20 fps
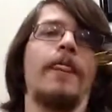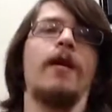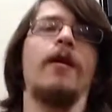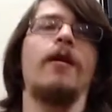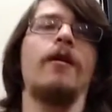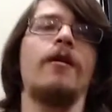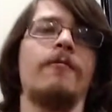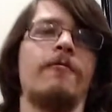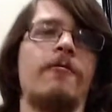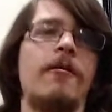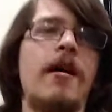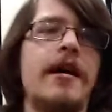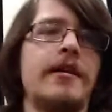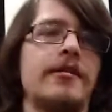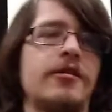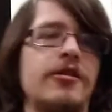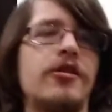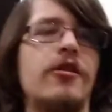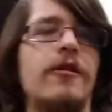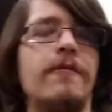All
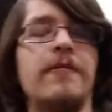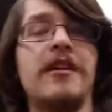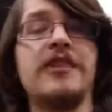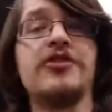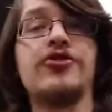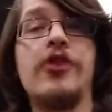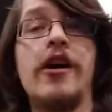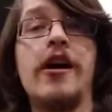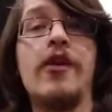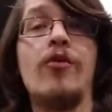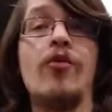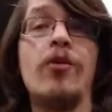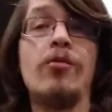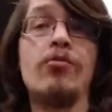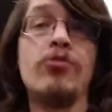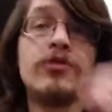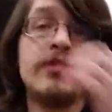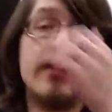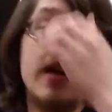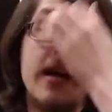right, so let's try it
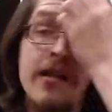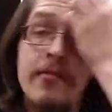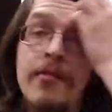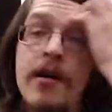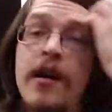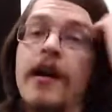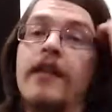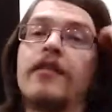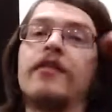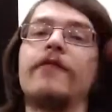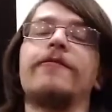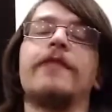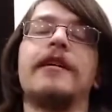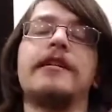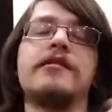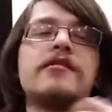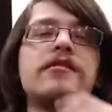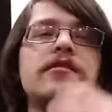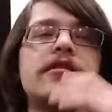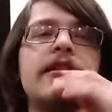one more time, the
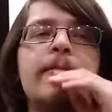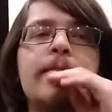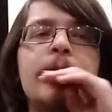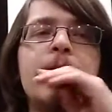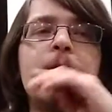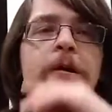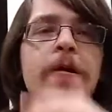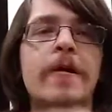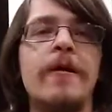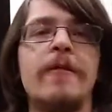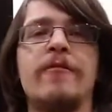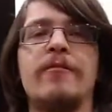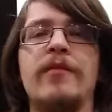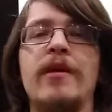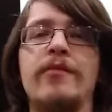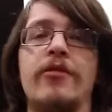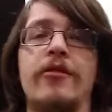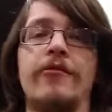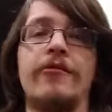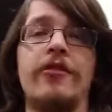fastest tempo.
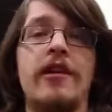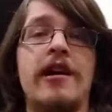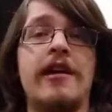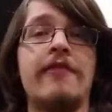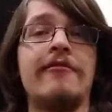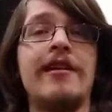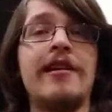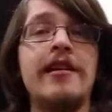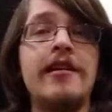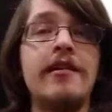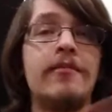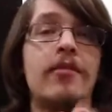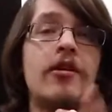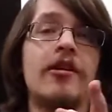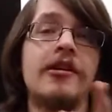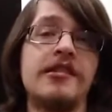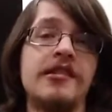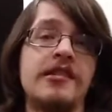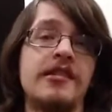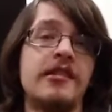Remember, if you're not ready,
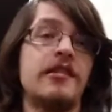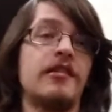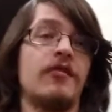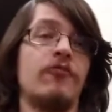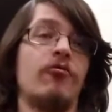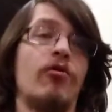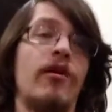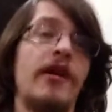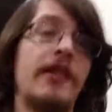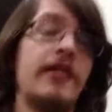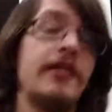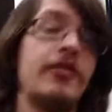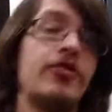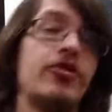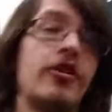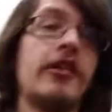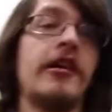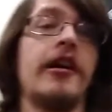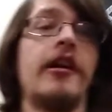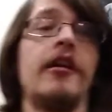pause it, rewind it,
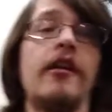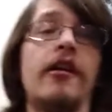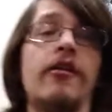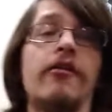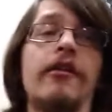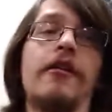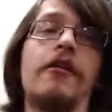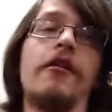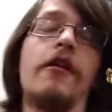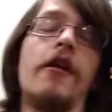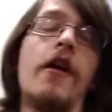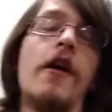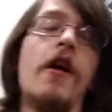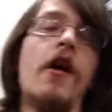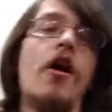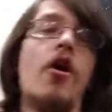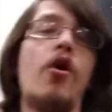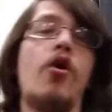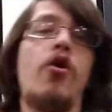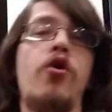try again. Here we go.
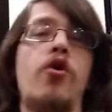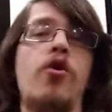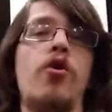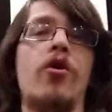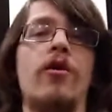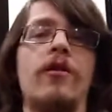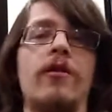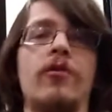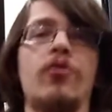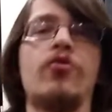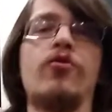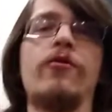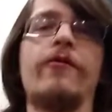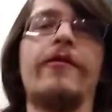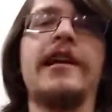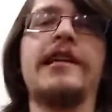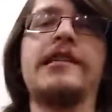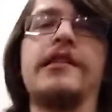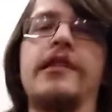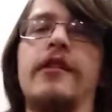Cool,
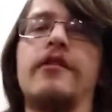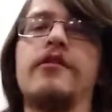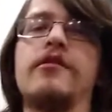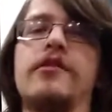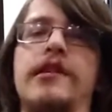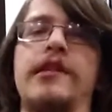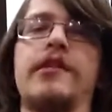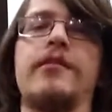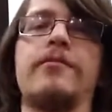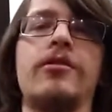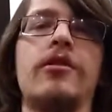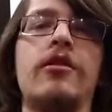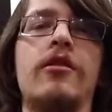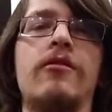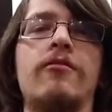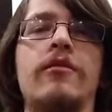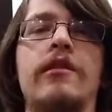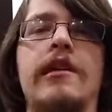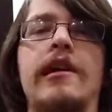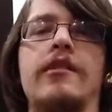fast air, sitting up
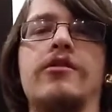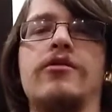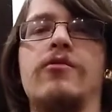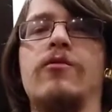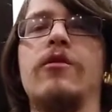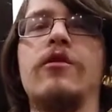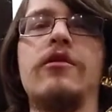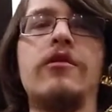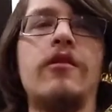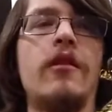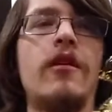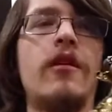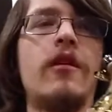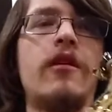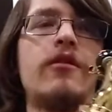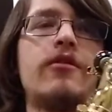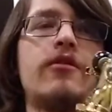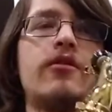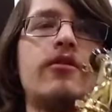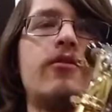tall, relaxed. 1,
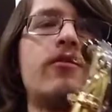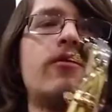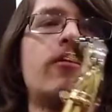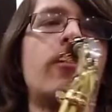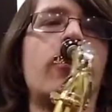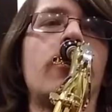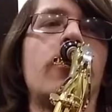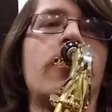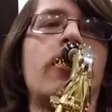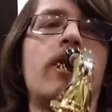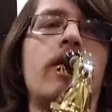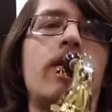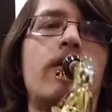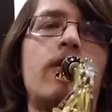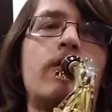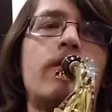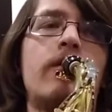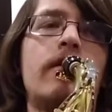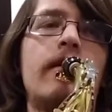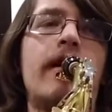2,
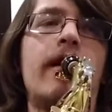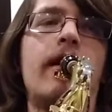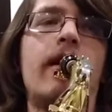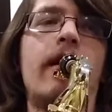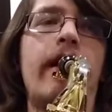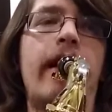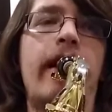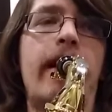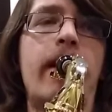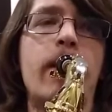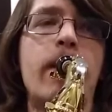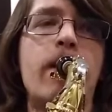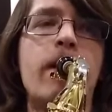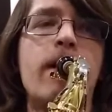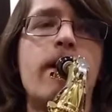go tell Aunt.